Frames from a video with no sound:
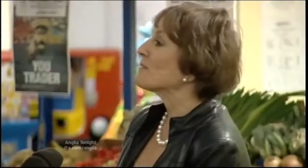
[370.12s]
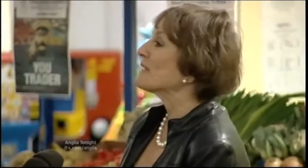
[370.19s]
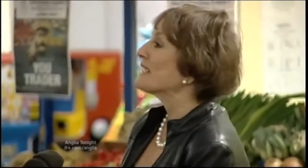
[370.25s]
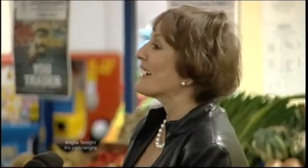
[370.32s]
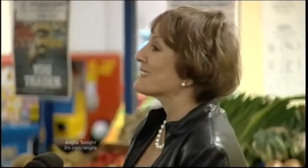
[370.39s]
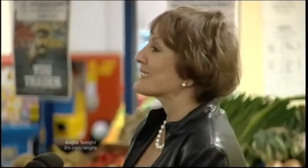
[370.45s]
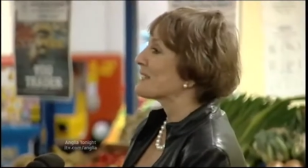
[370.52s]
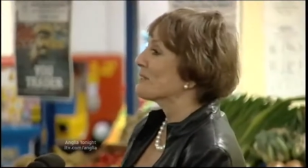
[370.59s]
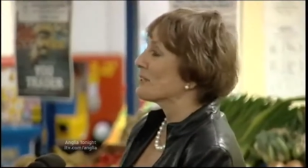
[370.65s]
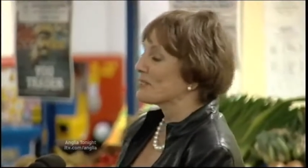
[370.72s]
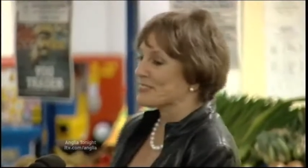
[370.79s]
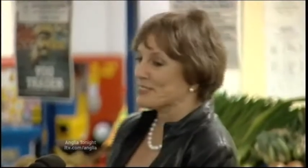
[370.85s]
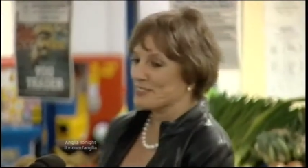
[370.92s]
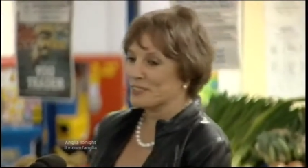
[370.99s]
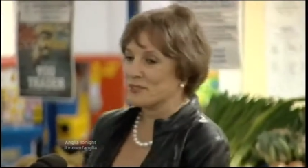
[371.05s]
Britain, a
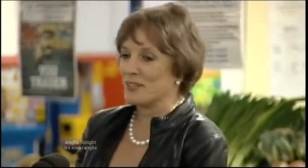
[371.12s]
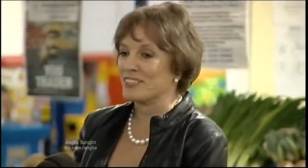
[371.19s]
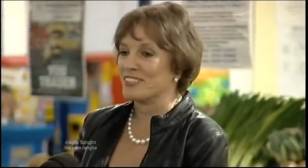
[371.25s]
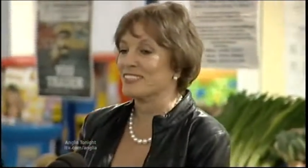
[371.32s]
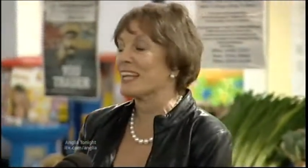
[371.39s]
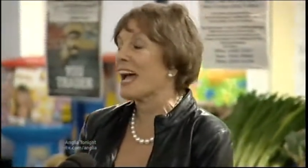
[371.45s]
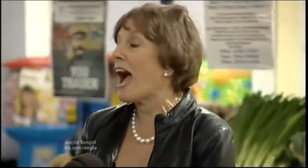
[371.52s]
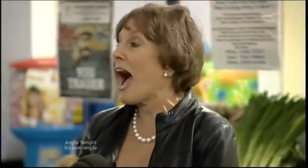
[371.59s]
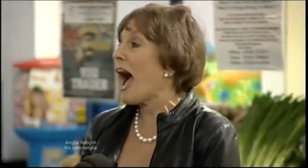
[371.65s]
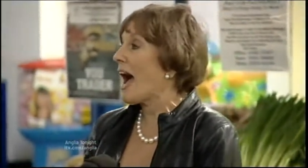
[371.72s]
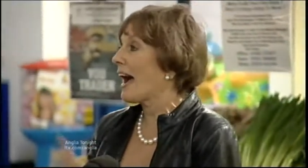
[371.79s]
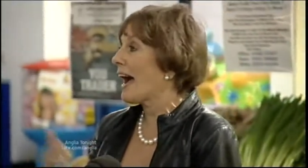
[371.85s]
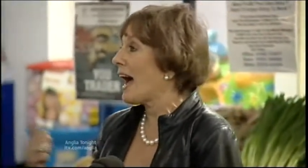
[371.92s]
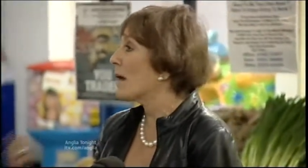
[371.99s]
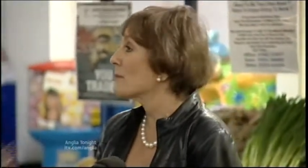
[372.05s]
move which appears to have
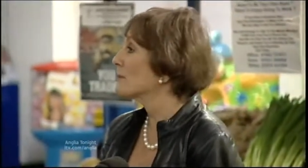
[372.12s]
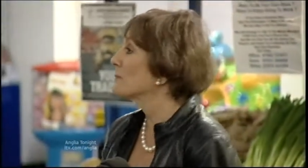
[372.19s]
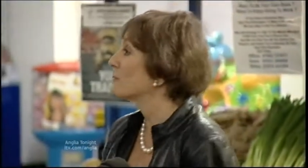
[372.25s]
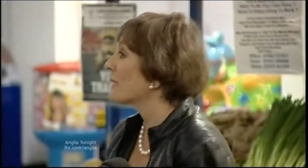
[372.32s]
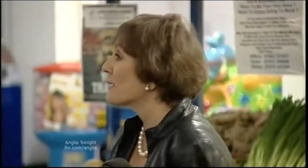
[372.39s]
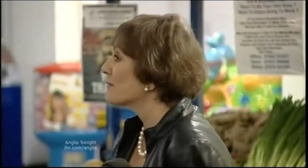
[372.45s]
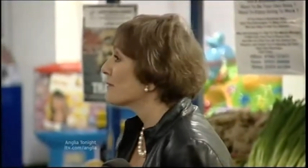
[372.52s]
upset the